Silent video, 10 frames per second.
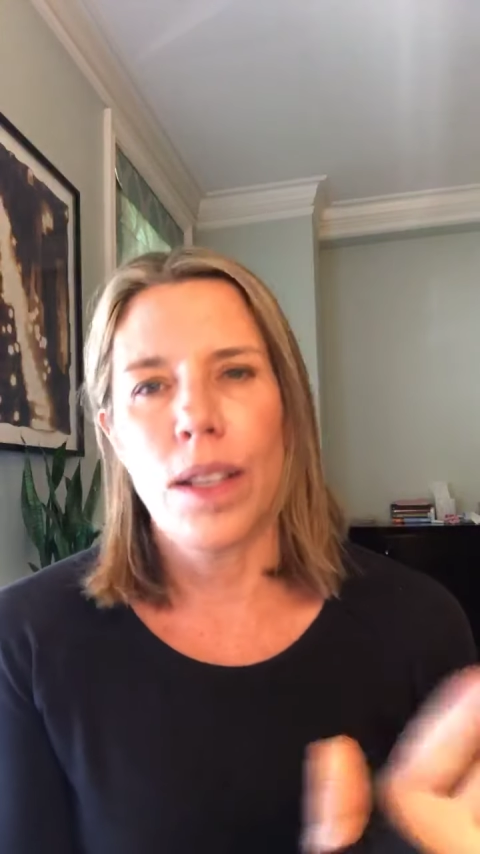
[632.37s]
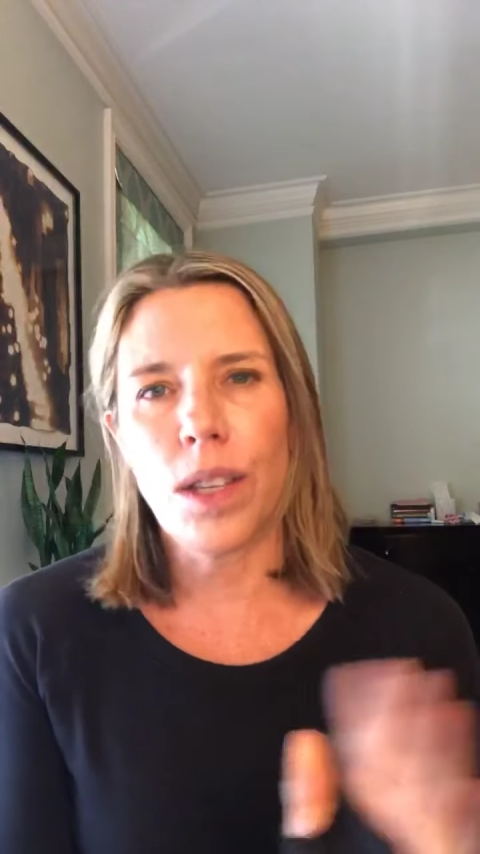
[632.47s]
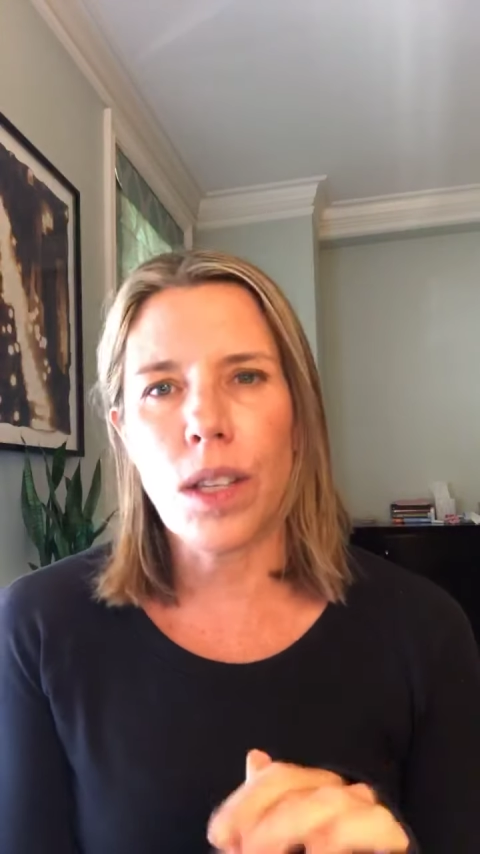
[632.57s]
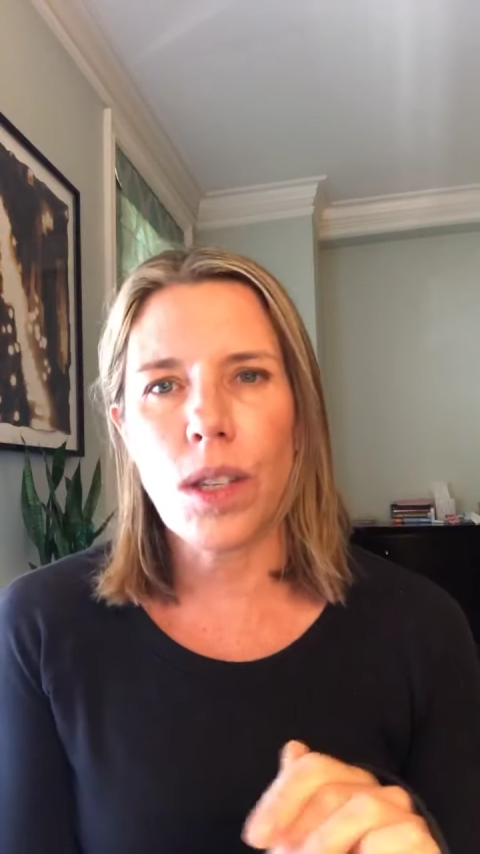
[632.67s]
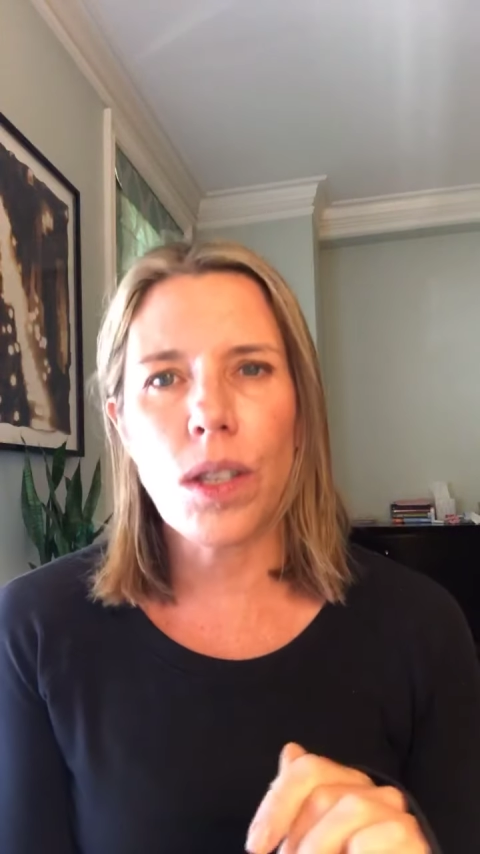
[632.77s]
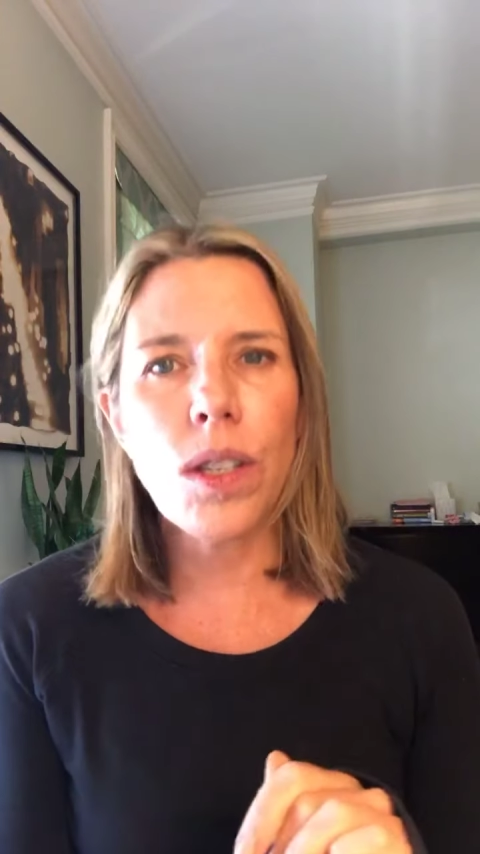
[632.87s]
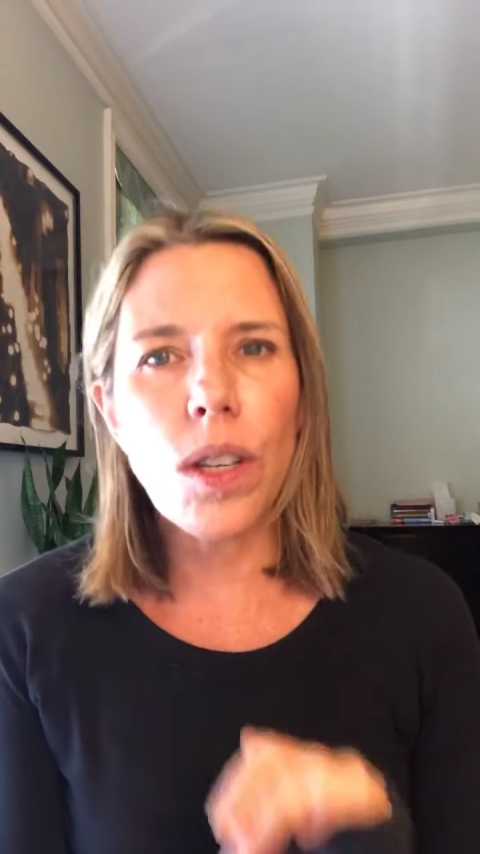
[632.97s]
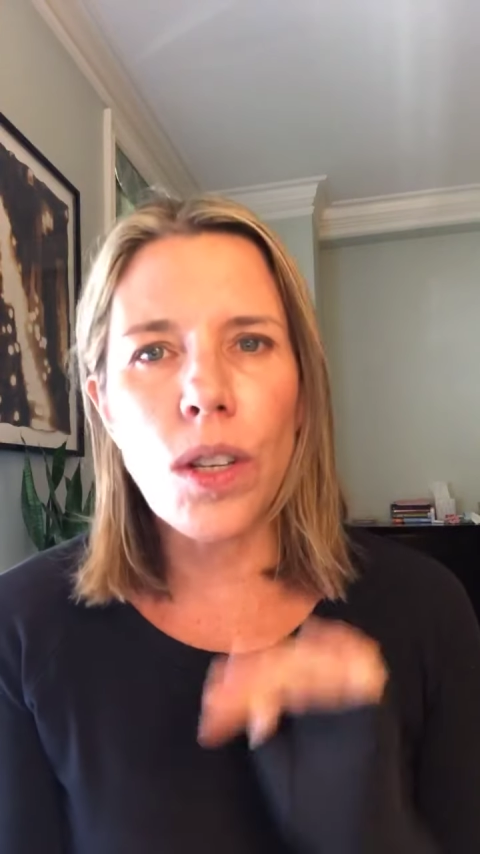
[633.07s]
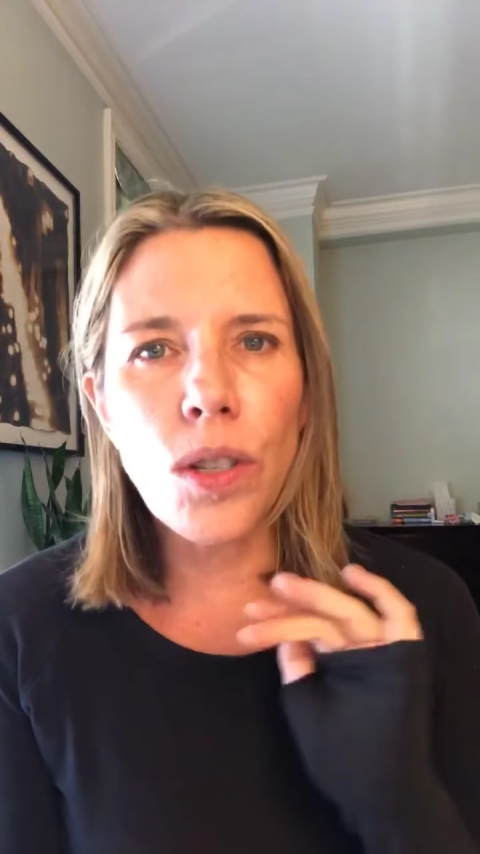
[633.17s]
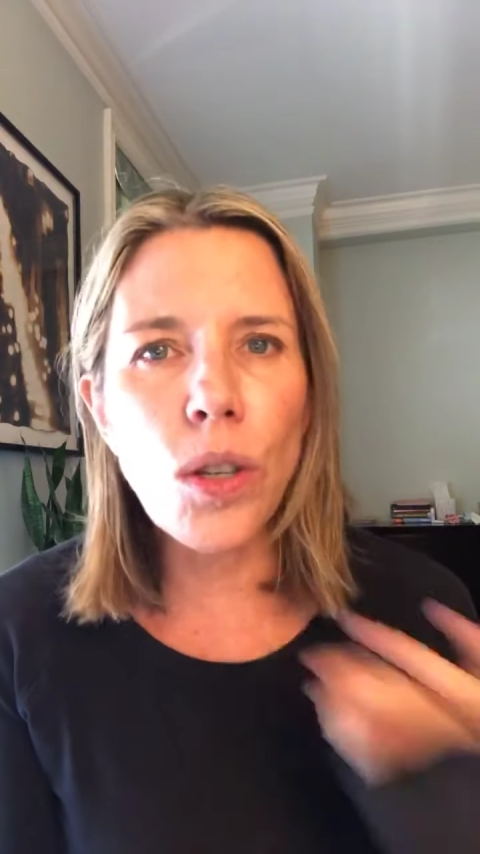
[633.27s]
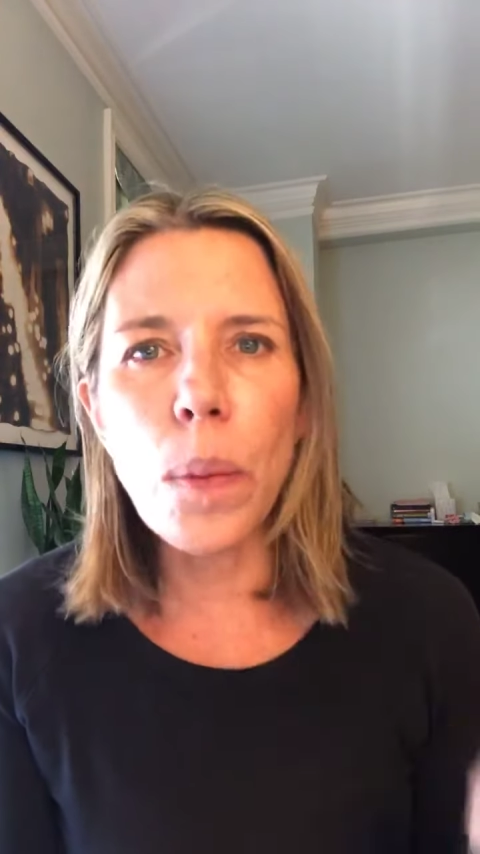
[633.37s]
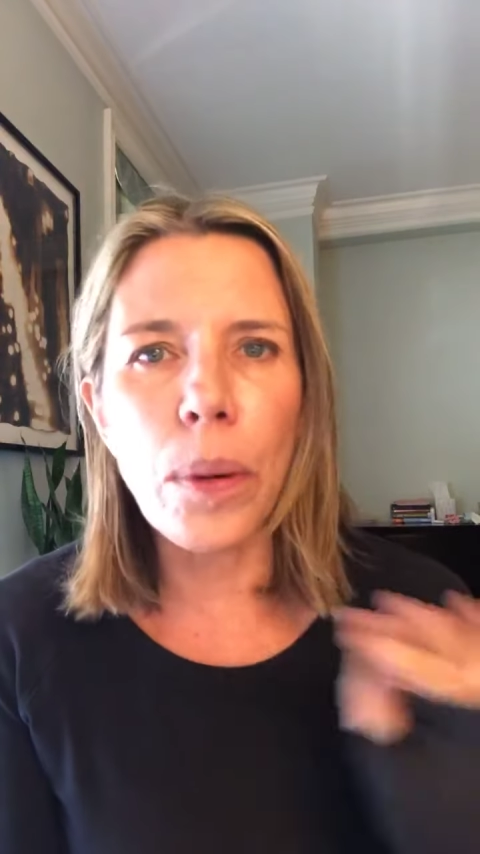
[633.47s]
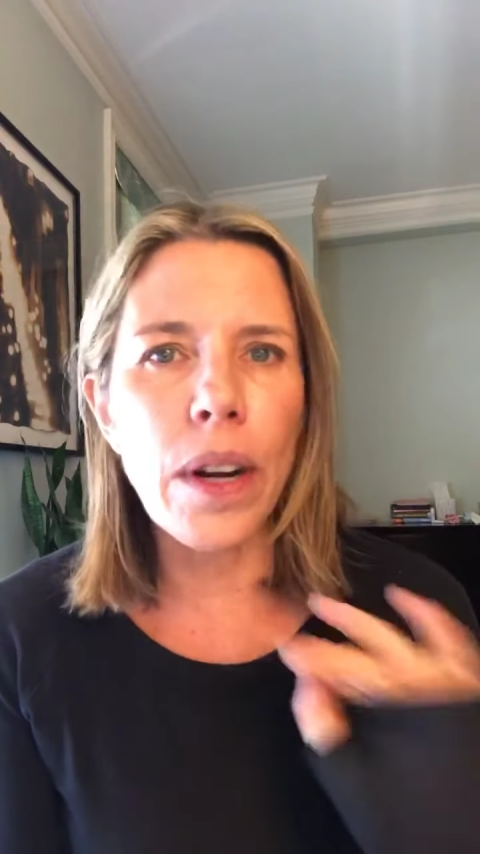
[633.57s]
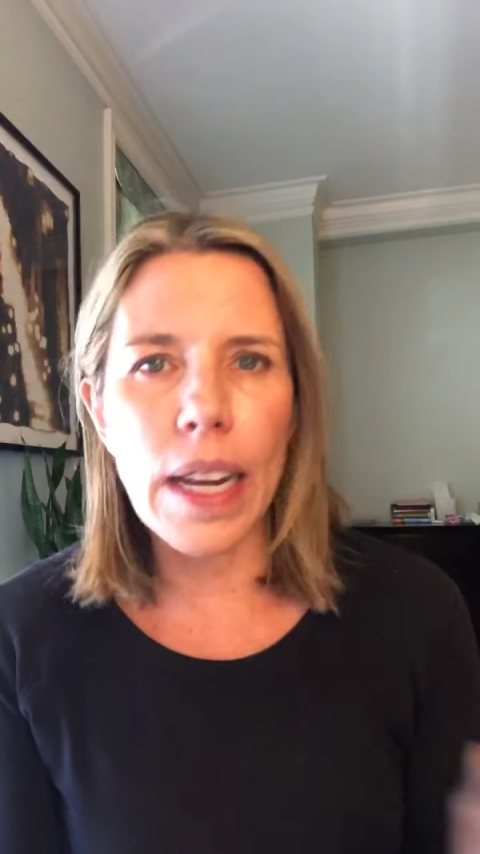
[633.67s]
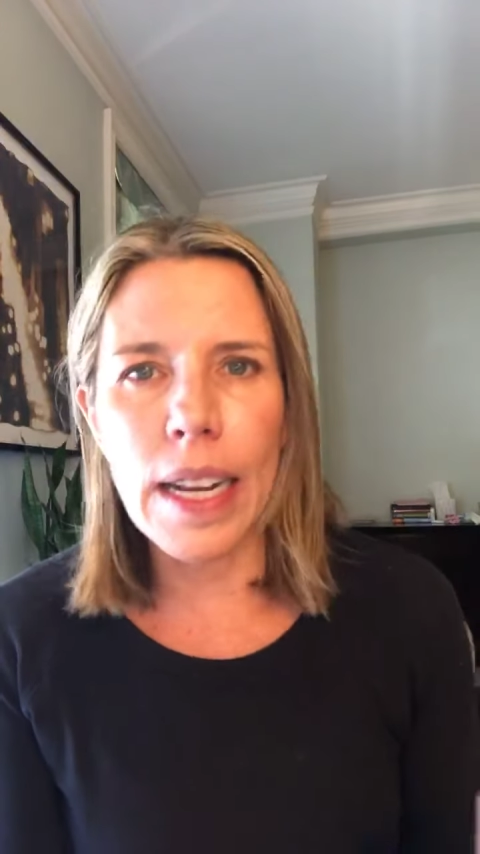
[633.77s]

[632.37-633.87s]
So it's just a super